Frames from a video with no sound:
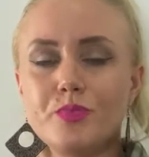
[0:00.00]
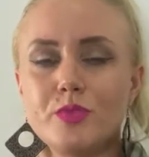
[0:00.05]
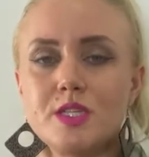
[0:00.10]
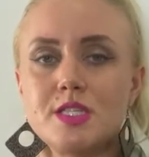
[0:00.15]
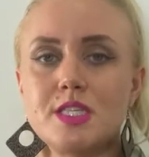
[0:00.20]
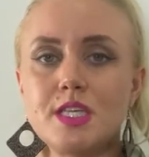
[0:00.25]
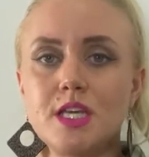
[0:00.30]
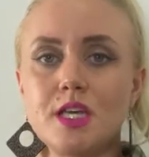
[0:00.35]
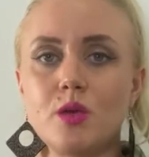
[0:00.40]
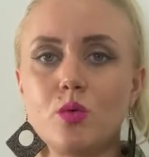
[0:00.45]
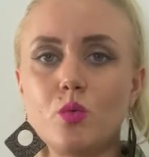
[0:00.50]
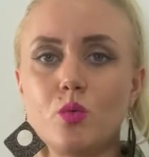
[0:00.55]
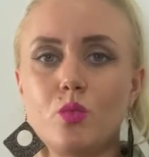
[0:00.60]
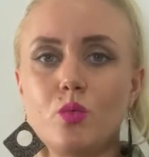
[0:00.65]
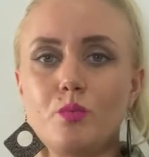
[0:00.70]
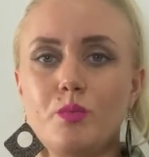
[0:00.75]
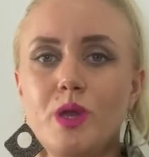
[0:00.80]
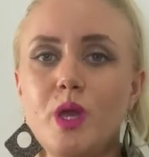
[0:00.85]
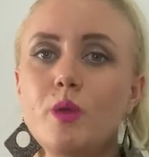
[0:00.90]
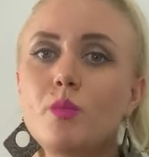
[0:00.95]
see,
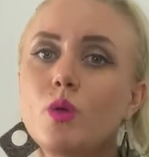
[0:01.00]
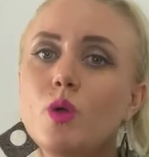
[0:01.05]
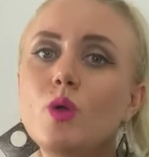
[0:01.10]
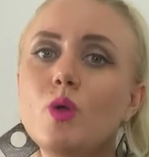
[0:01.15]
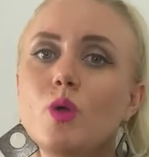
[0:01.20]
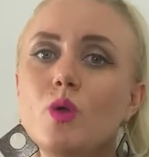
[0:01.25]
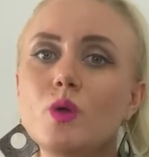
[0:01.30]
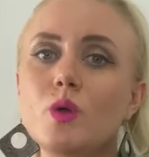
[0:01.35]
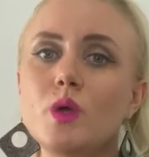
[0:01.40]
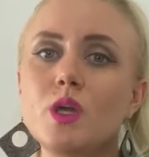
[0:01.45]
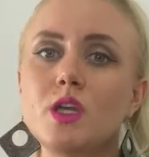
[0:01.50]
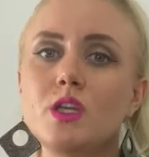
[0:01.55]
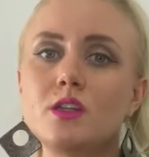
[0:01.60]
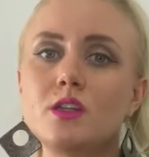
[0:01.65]
people